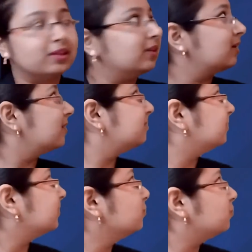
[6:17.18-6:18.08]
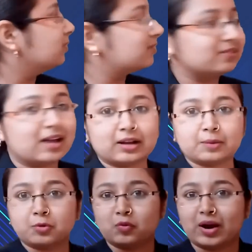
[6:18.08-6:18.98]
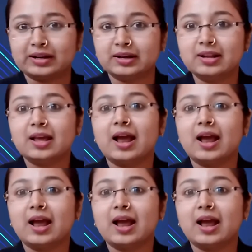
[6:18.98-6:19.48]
There are certain words that are provided